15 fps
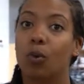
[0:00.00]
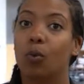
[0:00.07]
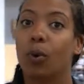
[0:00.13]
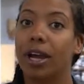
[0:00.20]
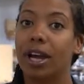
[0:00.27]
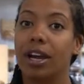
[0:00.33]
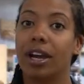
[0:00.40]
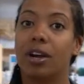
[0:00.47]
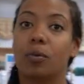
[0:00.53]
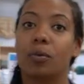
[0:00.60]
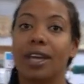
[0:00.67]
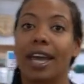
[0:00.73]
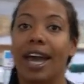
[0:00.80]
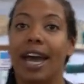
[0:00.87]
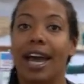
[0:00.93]
where we
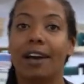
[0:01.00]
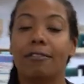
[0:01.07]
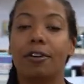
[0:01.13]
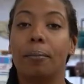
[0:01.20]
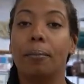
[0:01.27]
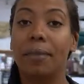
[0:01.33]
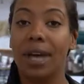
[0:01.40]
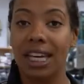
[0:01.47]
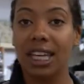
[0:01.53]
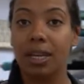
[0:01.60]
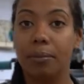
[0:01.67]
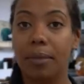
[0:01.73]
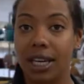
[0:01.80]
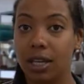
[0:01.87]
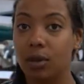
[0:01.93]
have many
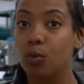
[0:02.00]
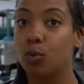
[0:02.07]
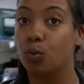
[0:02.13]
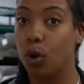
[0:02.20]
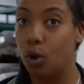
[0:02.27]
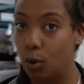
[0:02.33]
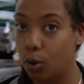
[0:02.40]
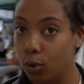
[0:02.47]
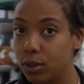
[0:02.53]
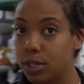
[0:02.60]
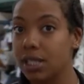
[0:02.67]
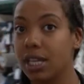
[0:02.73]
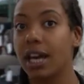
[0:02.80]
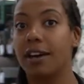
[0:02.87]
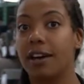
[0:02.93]

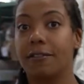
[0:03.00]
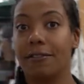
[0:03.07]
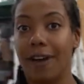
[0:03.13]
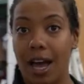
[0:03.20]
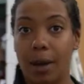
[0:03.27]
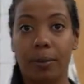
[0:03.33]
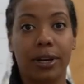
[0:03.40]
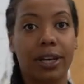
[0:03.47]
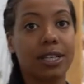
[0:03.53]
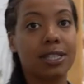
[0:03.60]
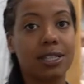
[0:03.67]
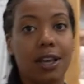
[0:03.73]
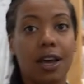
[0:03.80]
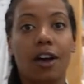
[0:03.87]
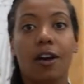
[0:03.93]
rolls of fabrics
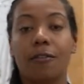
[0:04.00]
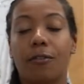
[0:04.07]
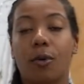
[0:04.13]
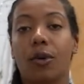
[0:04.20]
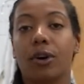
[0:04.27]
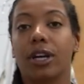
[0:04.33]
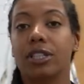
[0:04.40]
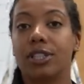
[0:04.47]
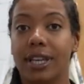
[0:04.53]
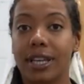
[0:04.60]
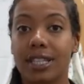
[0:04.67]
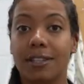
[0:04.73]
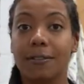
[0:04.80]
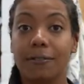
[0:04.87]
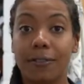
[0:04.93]
for
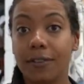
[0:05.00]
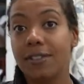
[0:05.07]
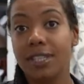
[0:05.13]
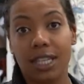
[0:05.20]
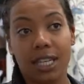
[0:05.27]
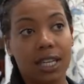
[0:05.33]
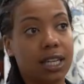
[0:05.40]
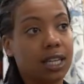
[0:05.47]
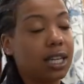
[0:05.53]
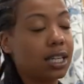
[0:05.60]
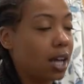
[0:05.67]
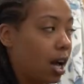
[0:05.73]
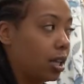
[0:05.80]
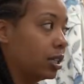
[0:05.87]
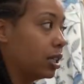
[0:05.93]
just
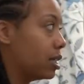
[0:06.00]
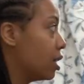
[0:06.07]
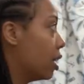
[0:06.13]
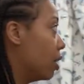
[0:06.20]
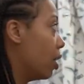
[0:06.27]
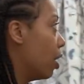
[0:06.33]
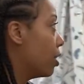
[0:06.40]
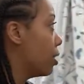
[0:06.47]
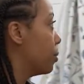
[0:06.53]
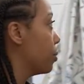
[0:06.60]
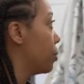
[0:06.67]
$15 a yard.